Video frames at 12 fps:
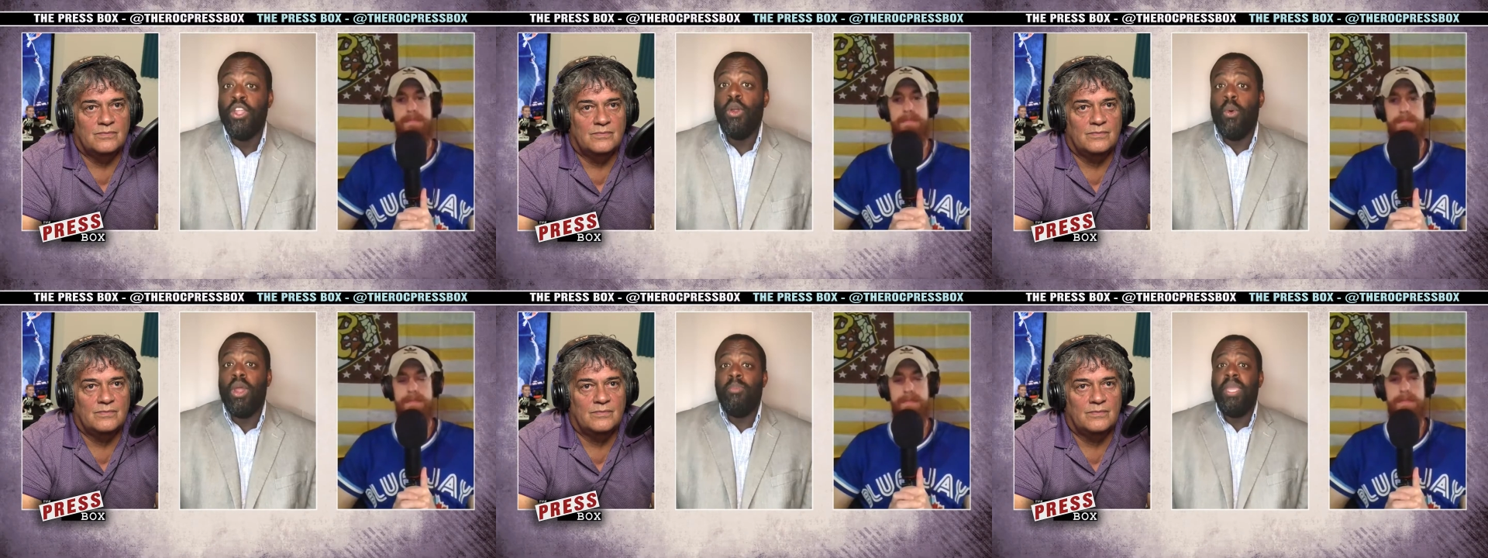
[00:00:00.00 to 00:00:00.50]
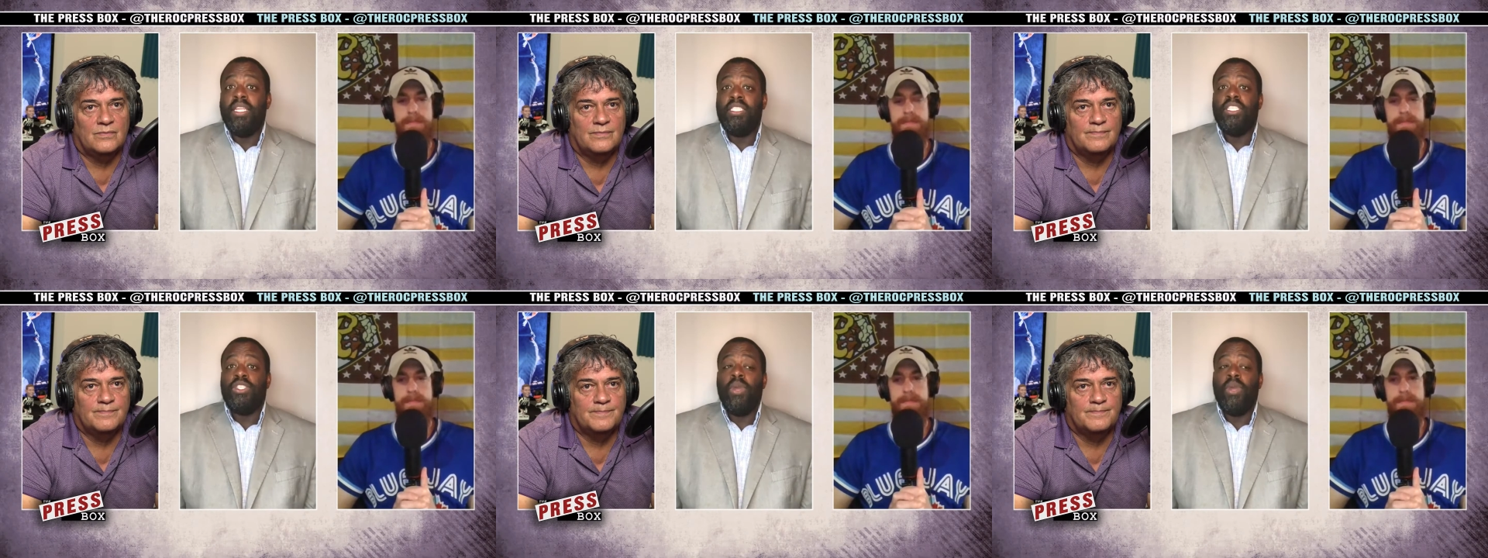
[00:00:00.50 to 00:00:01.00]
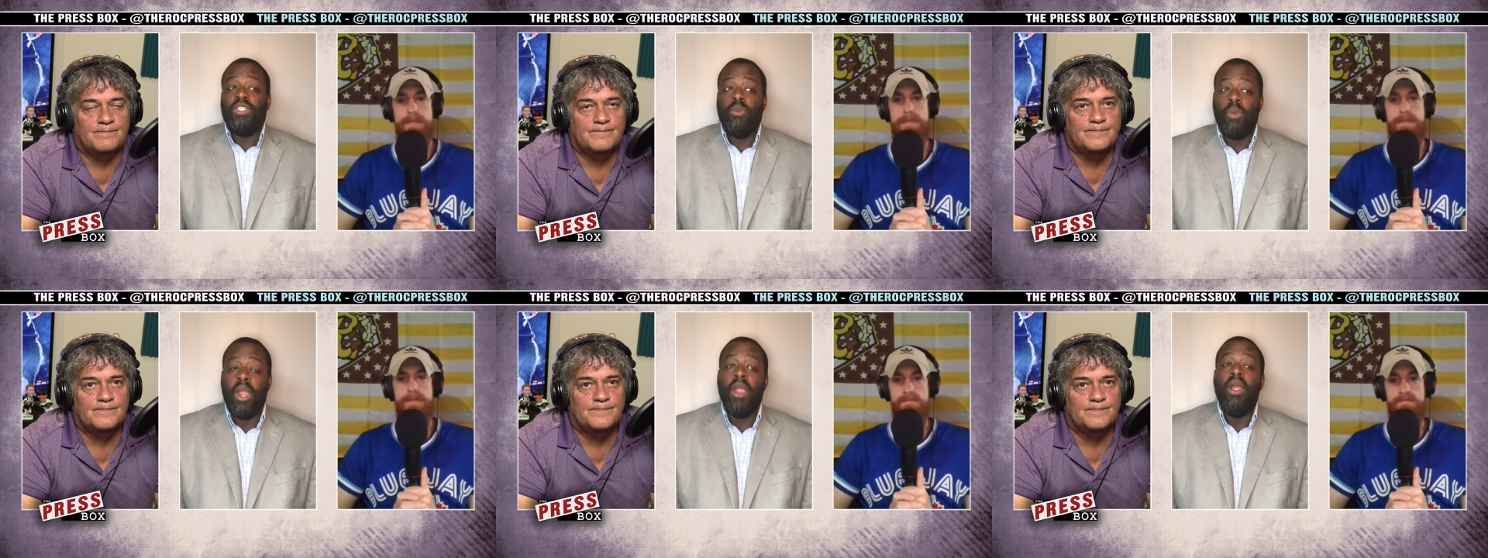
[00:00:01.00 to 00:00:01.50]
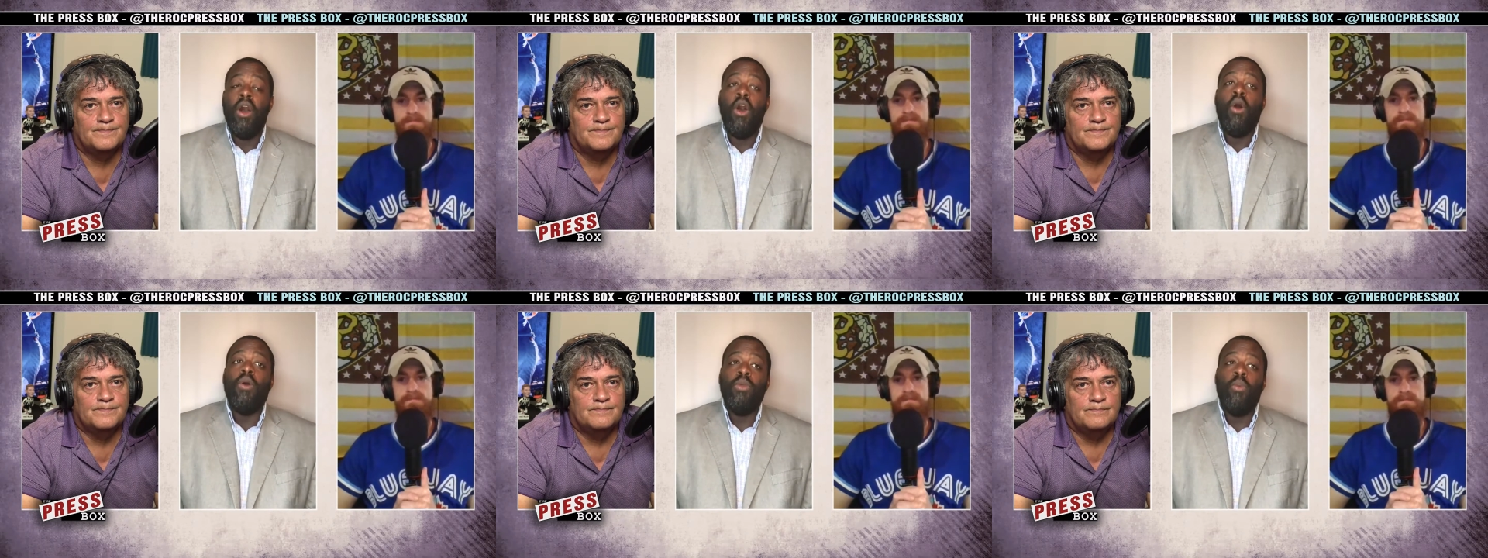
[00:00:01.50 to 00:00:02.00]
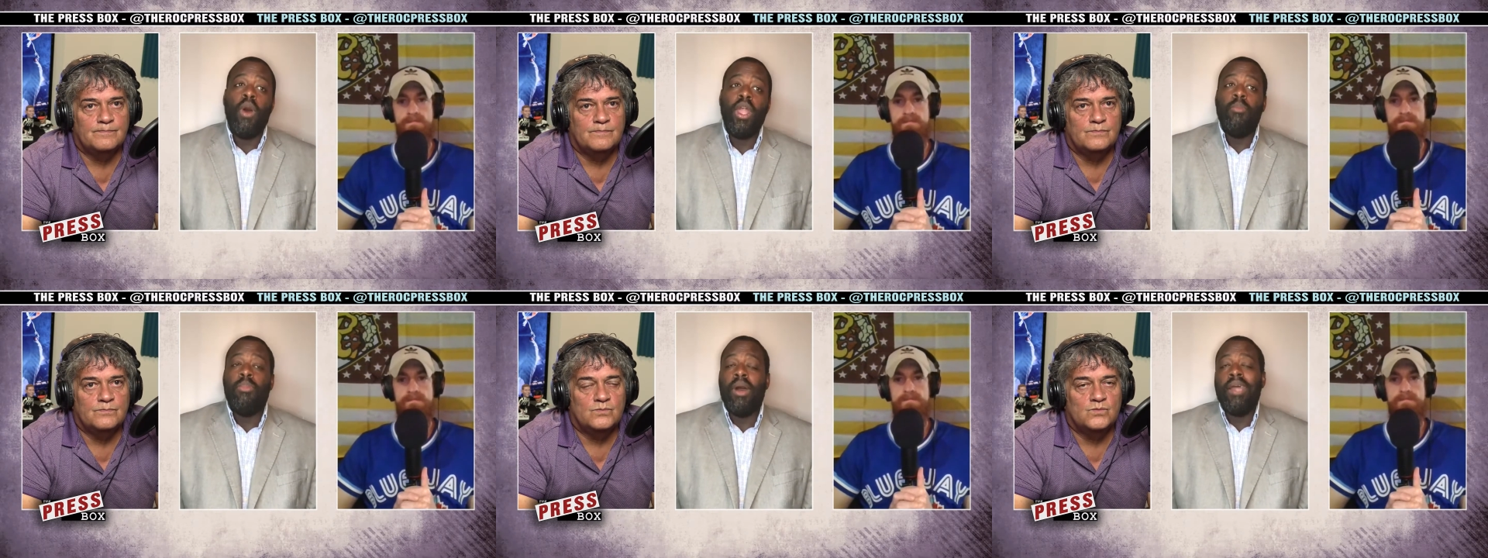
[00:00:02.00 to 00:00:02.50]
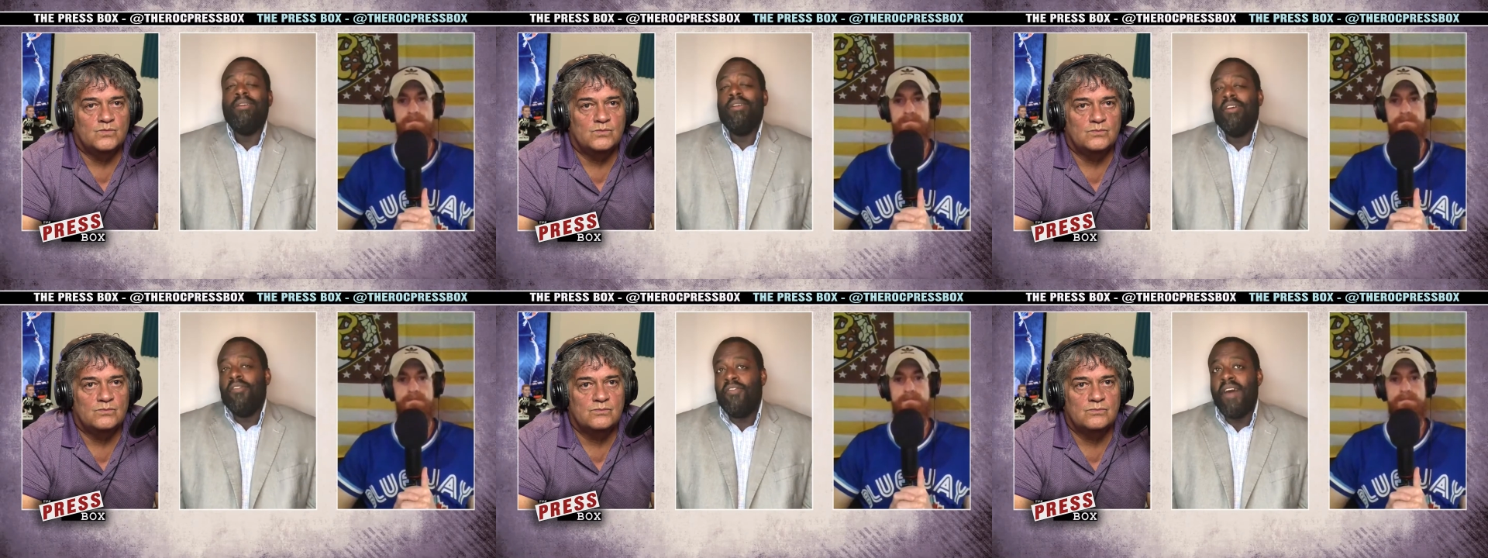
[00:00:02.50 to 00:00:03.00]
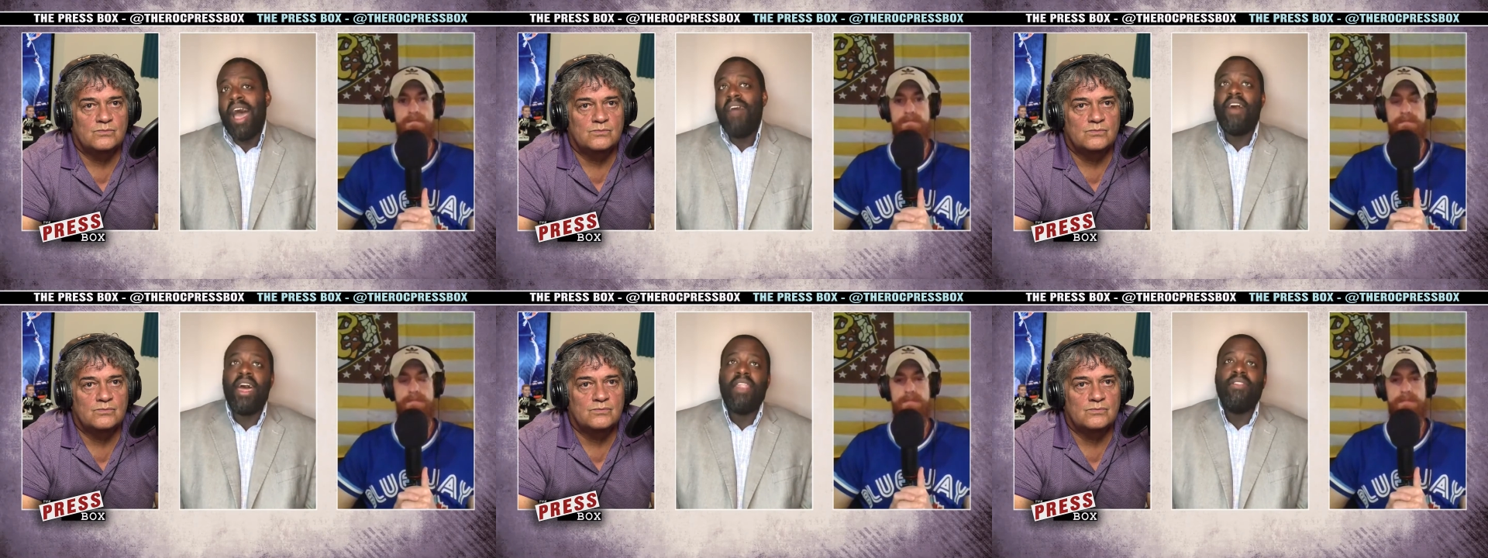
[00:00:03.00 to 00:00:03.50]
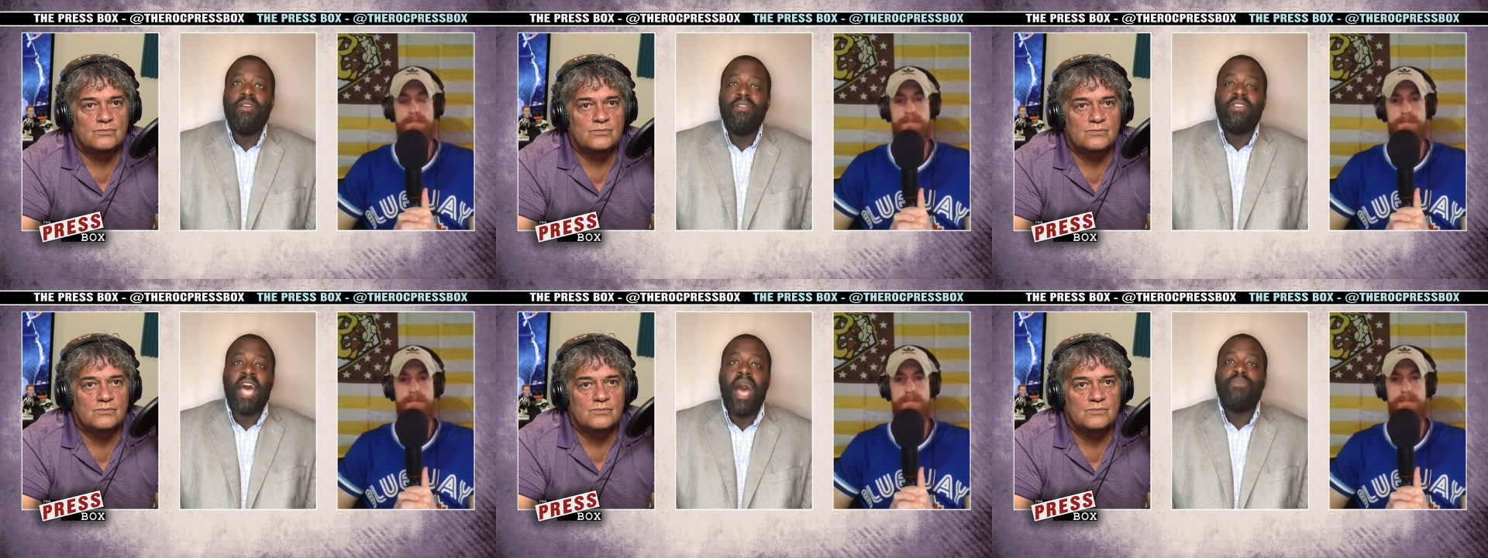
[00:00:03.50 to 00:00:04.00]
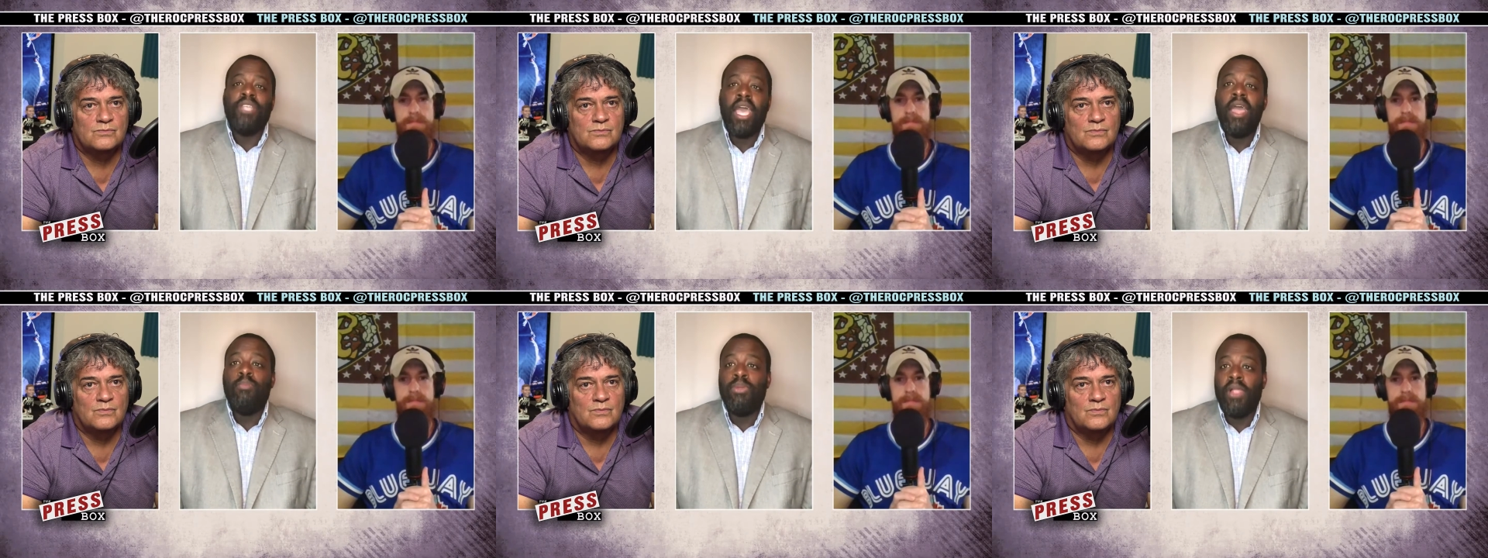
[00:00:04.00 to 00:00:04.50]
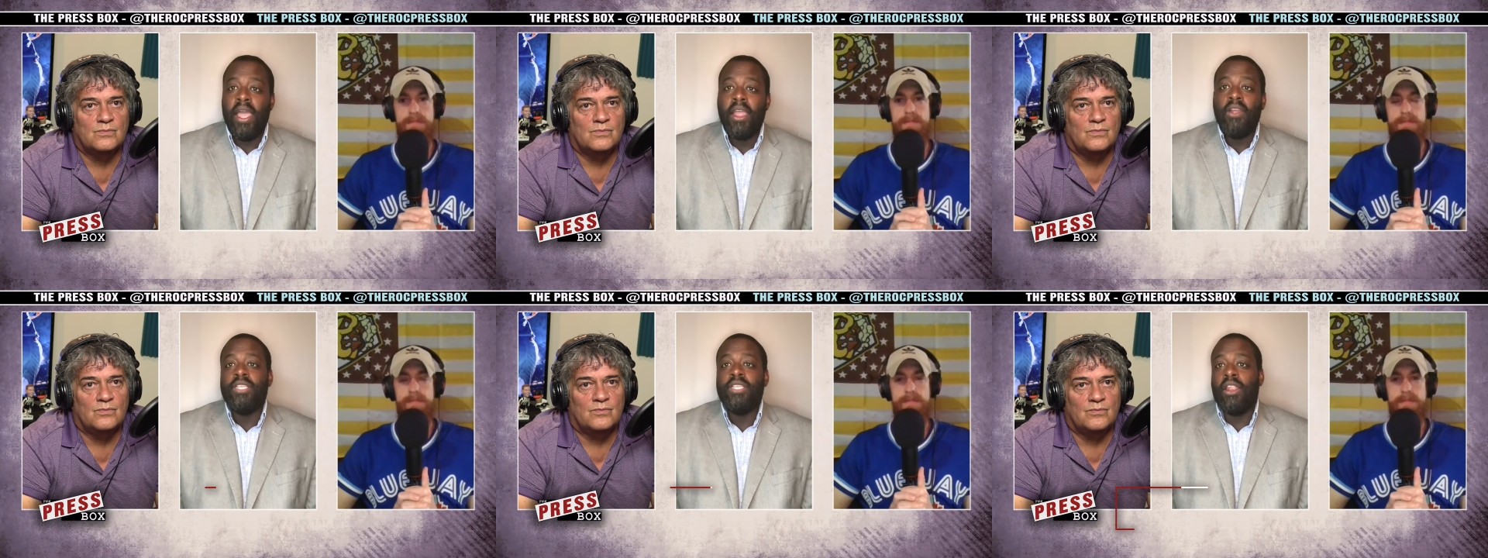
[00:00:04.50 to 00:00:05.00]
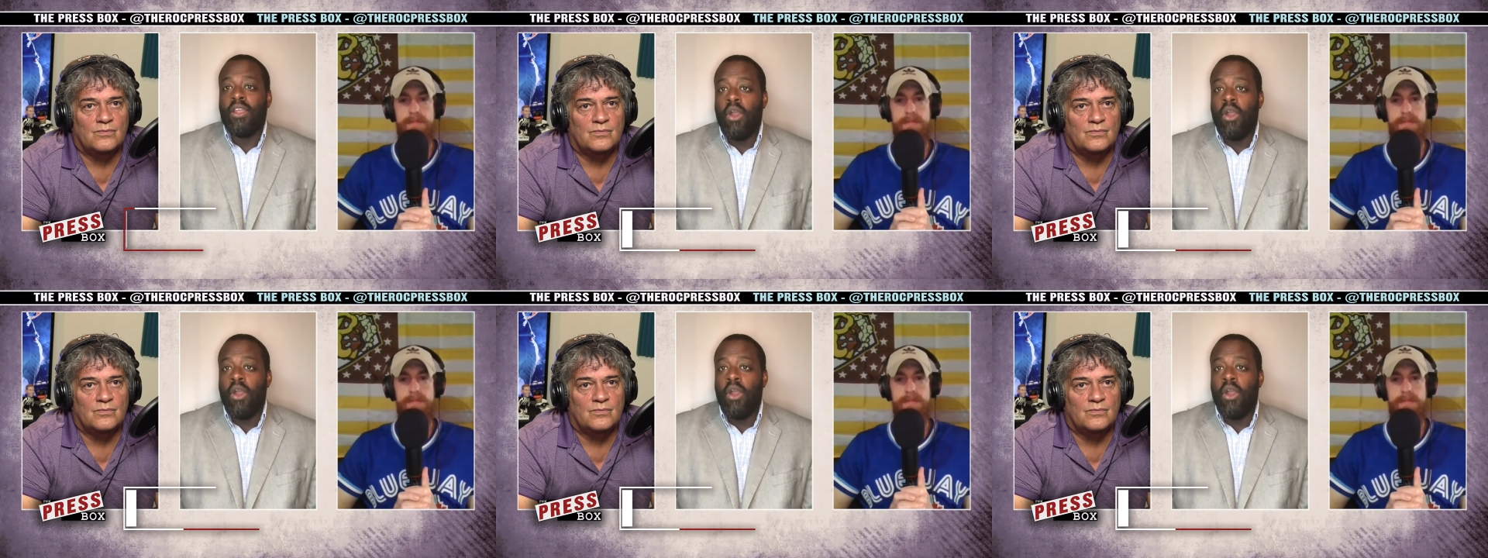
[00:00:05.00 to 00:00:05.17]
Speaker 1: you don't want to be in a situation where oh you won it but five out of the top ten players had